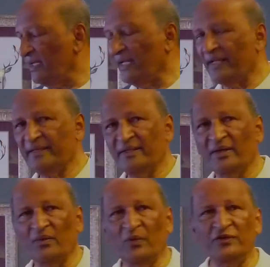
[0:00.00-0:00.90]
And uh,
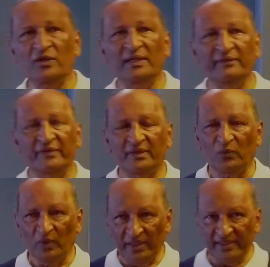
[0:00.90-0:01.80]
when you live in the
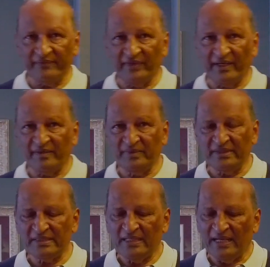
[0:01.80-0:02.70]
world
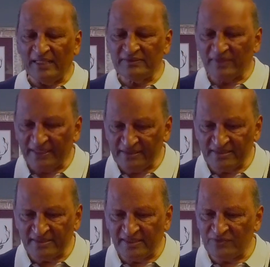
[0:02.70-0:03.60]
environment,
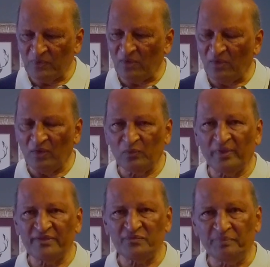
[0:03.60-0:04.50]
unrighteousness will
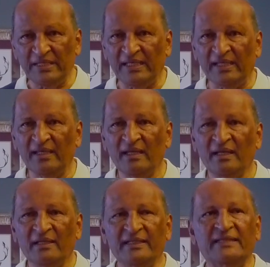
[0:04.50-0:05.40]
always be
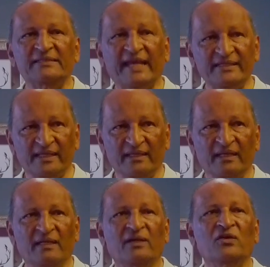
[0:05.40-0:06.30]
dictating
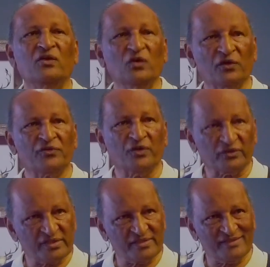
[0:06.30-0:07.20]
your
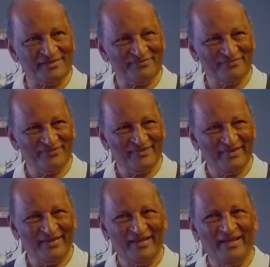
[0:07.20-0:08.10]
thoughts
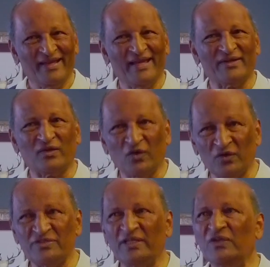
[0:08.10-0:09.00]
and
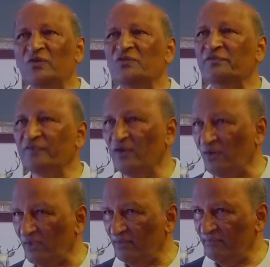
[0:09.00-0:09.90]
causing you to
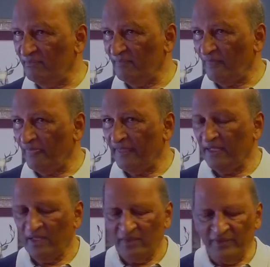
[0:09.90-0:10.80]
fall.
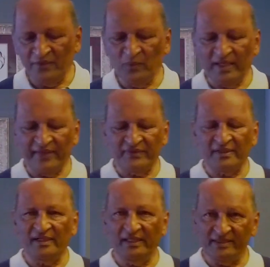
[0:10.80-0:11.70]
Then we have the
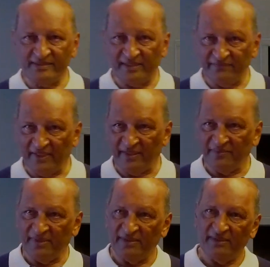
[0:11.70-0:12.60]
religious
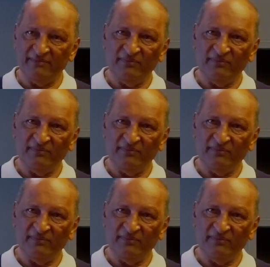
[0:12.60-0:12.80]
environment.